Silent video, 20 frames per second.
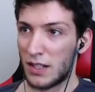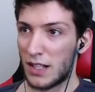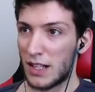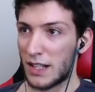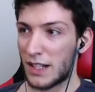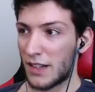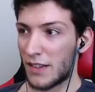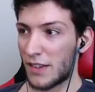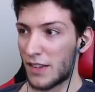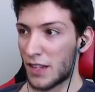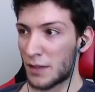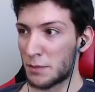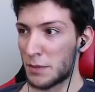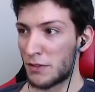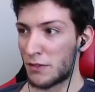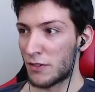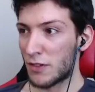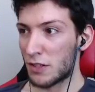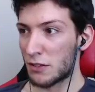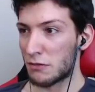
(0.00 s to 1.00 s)
Like I said
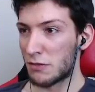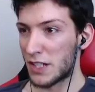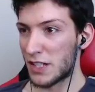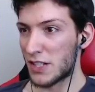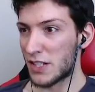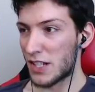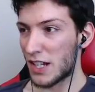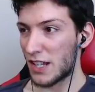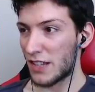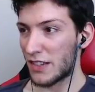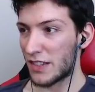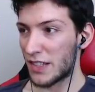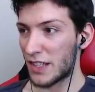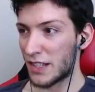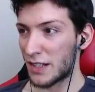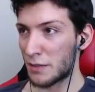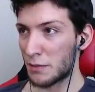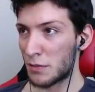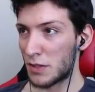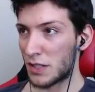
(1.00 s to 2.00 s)
before when
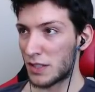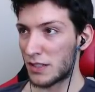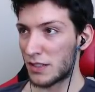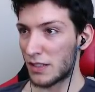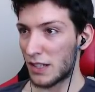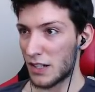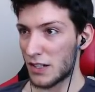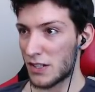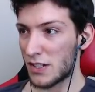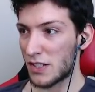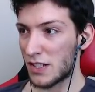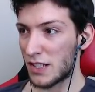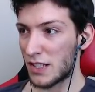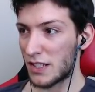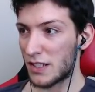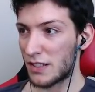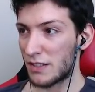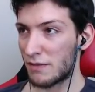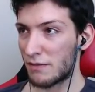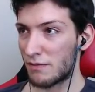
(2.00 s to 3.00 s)
chasing, but
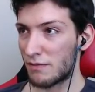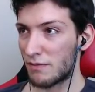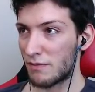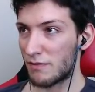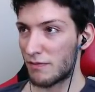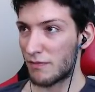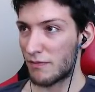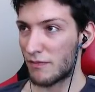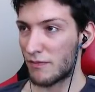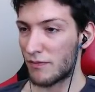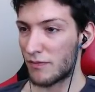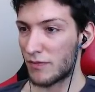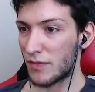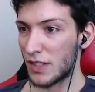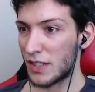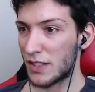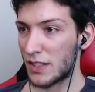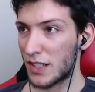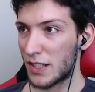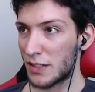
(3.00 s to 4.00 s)
actually
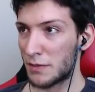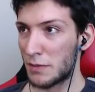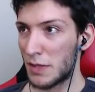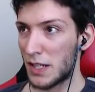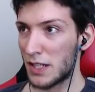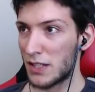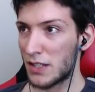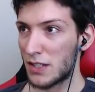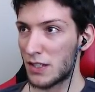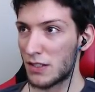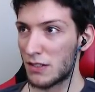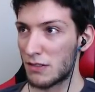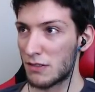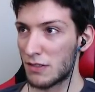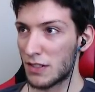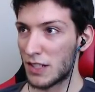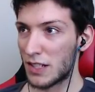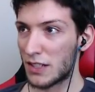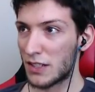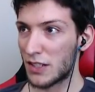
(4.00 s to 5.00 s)
it can make
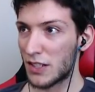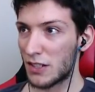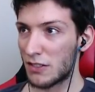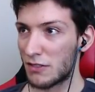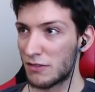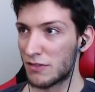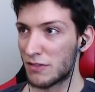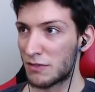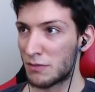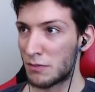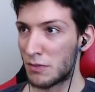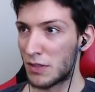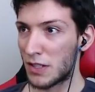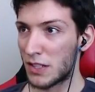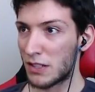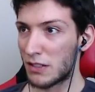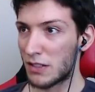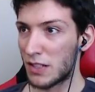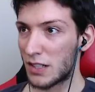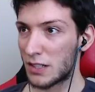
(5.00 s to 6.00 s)
you get cuffed
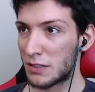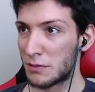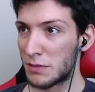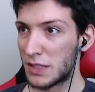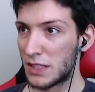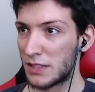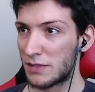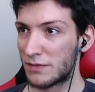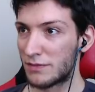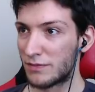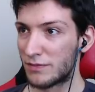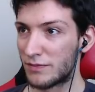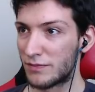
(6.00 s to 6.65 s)
by your enemy.